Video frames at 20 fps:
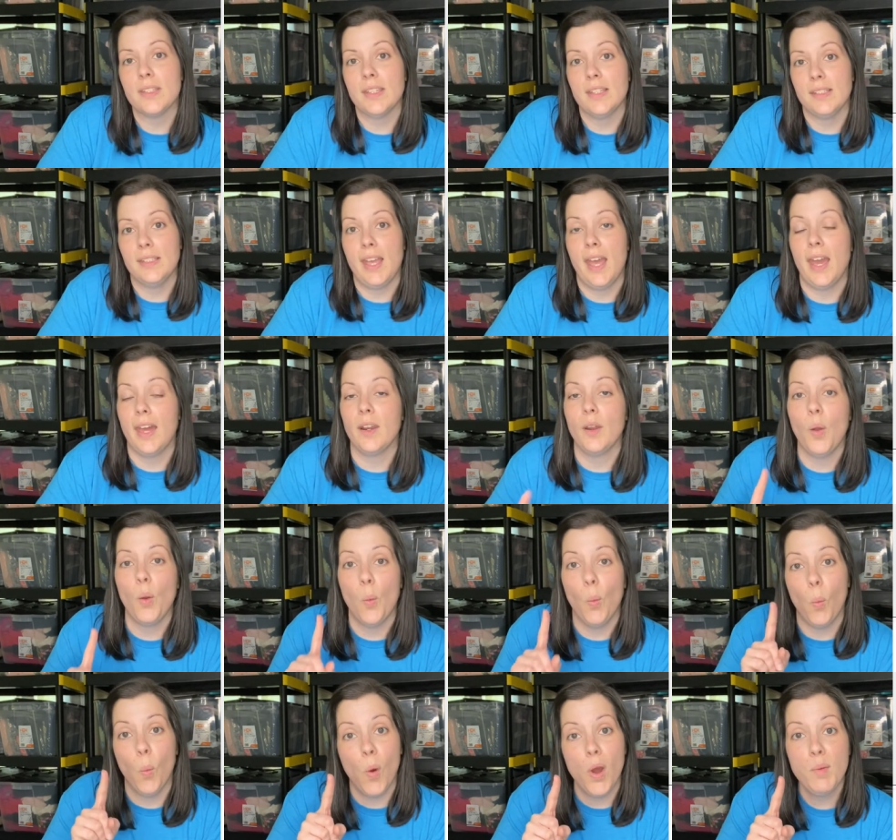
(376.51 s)
This had
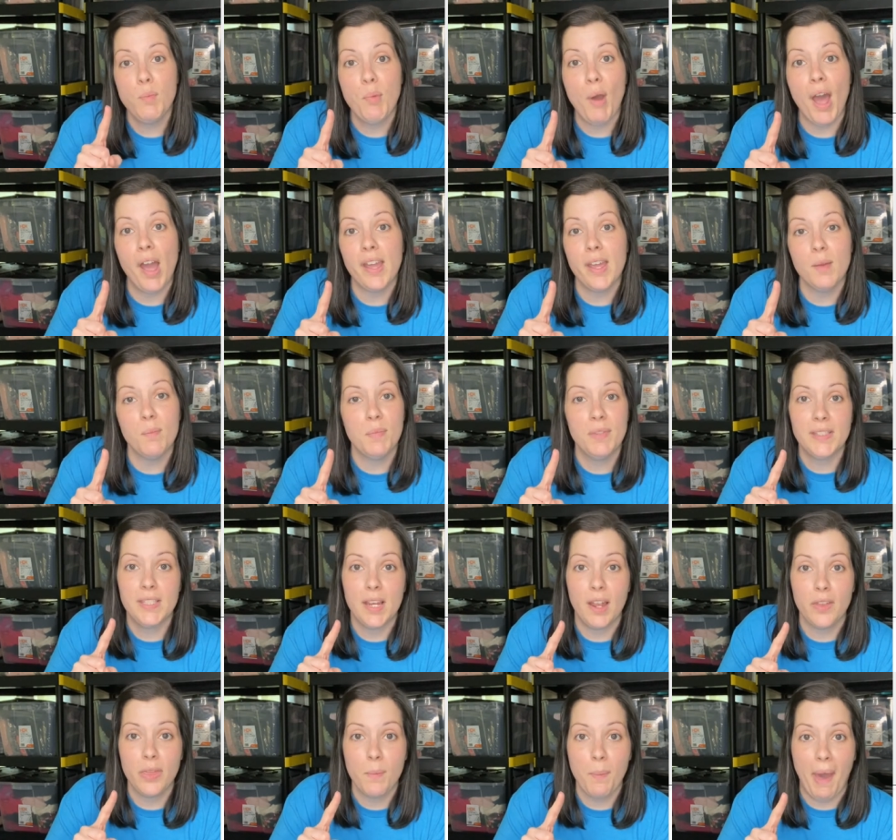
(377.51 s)
one pocket
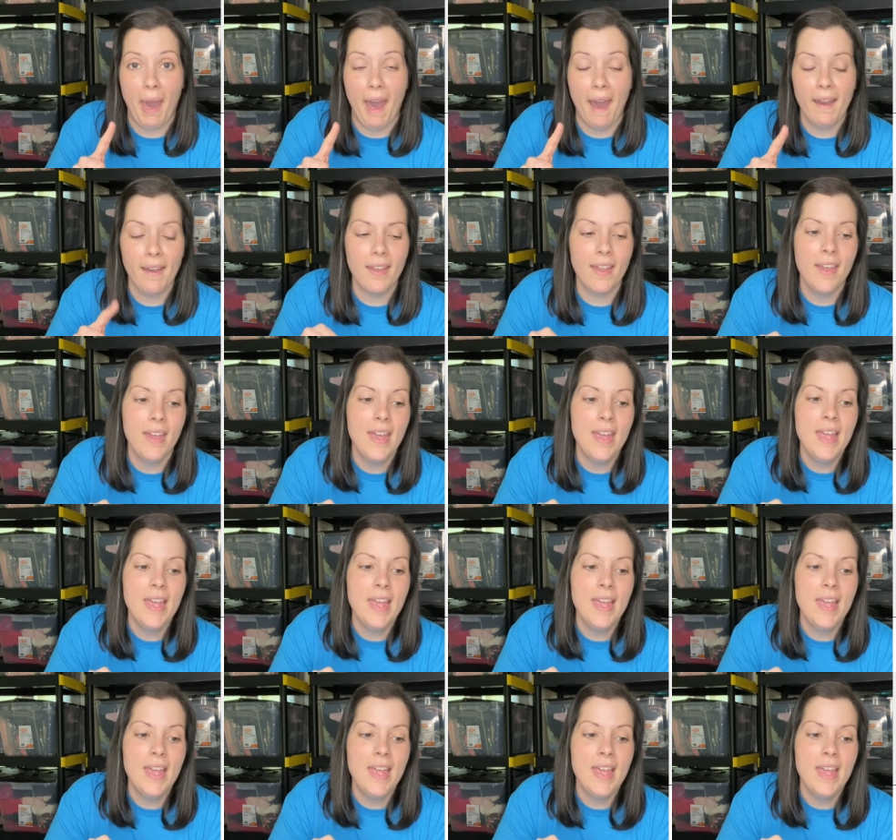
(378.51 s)
missing on the back.